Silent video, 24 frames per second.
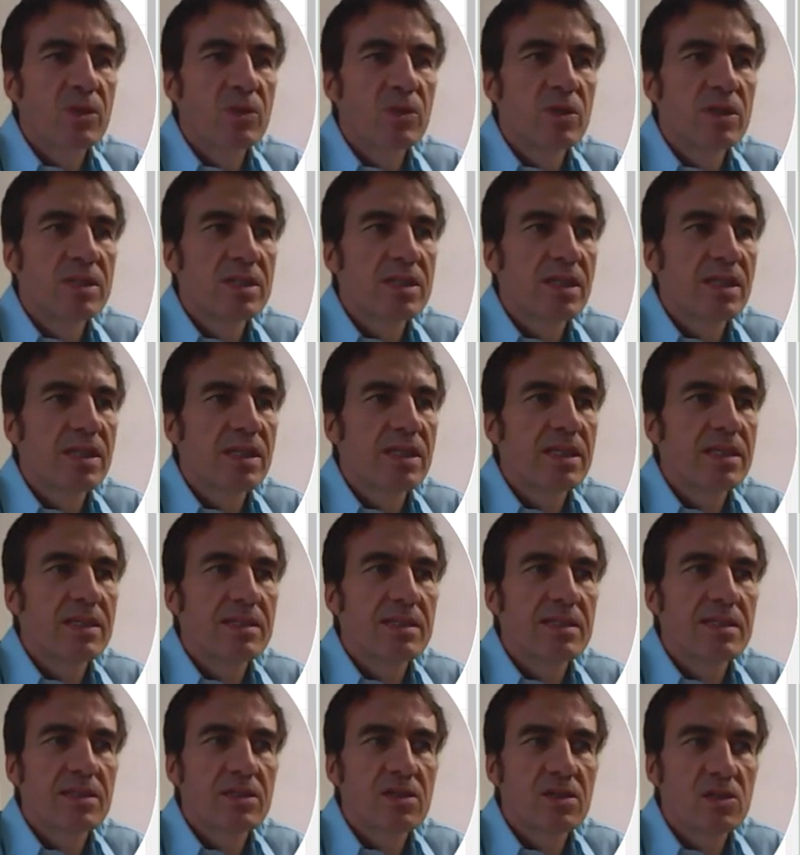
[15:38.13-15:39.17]
tourist
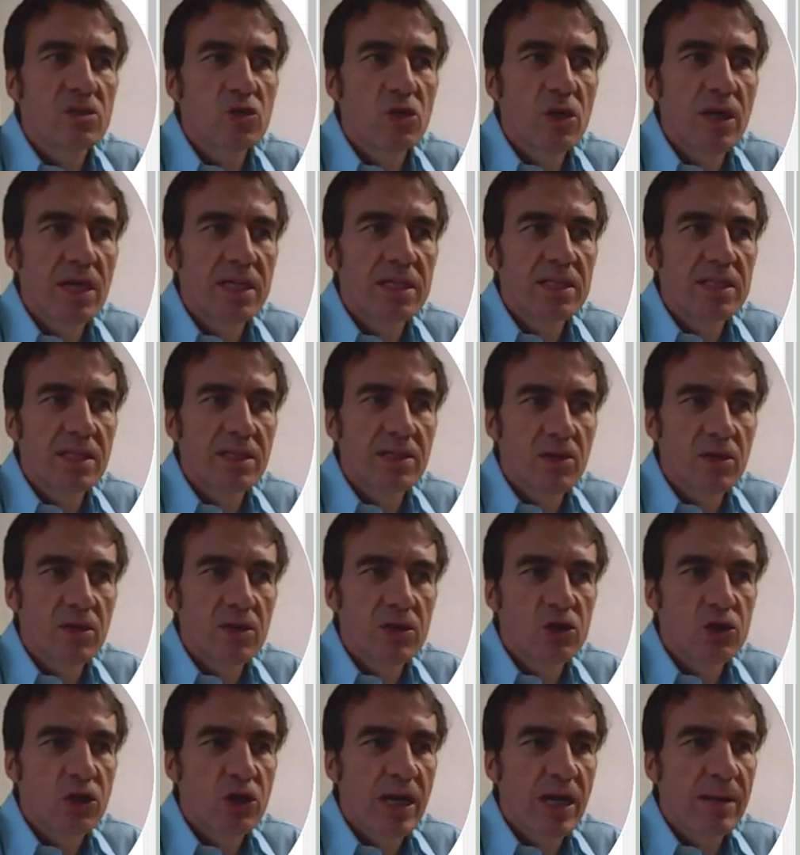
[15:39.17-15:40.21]
tickets, train ticket
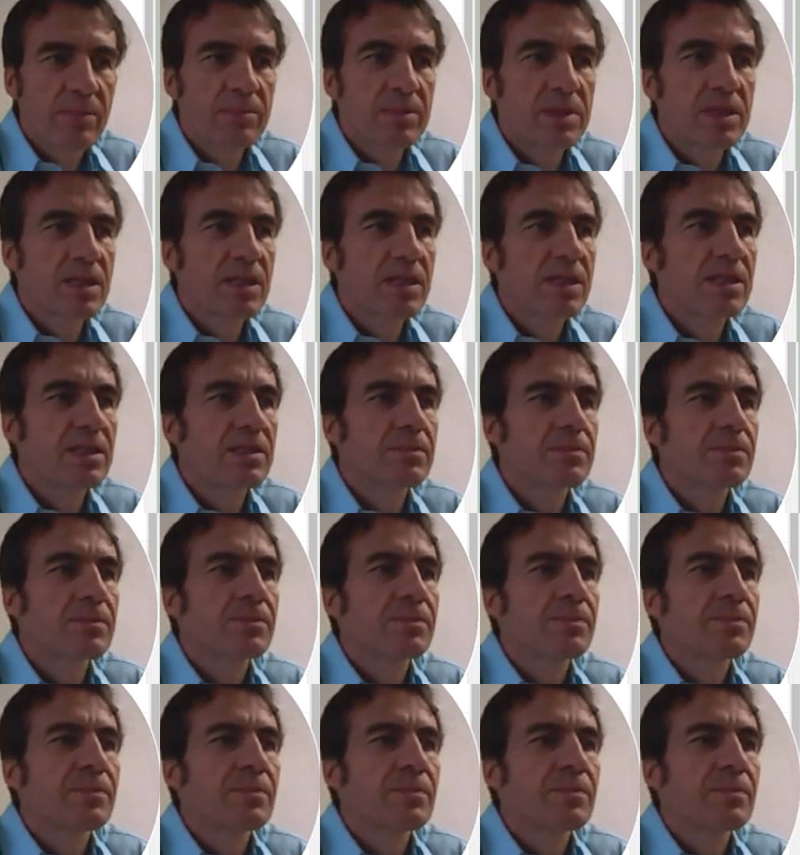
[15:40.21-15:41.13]
or tram ticket.